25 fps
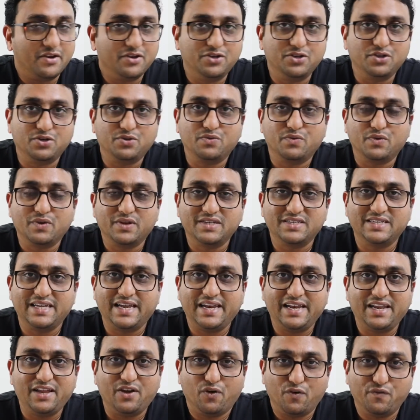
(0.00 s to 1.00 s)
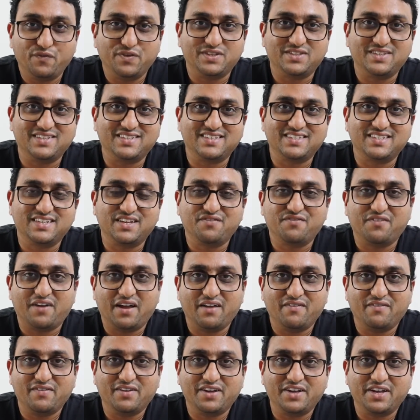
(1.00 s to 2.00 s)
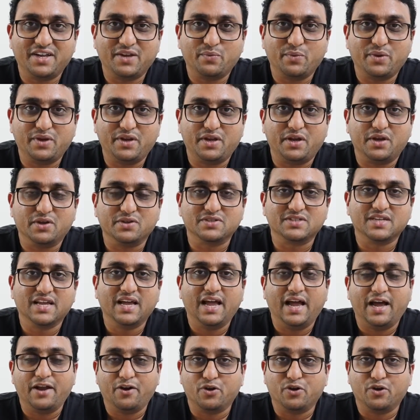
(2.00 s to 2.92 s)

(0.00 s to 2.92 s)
do daily Office 365 learning videos,